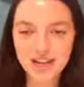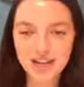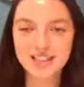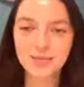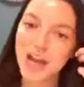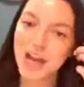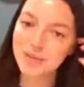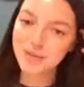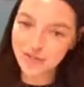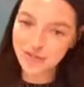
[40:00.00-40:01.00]
dry subject.
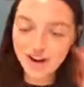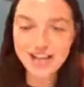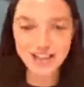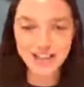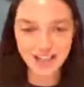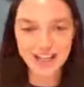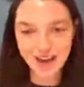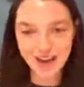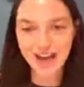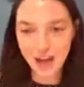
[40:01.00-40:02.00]
But if you're anything like
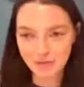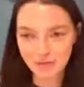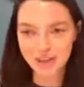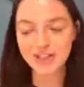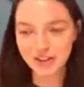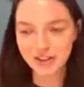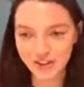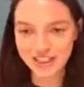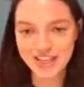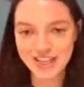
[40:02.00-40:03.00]
me, I hope that you do
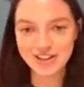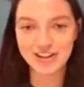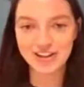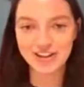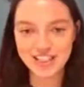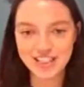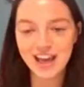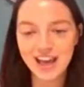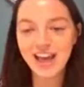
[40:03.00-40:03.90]
find it interesting.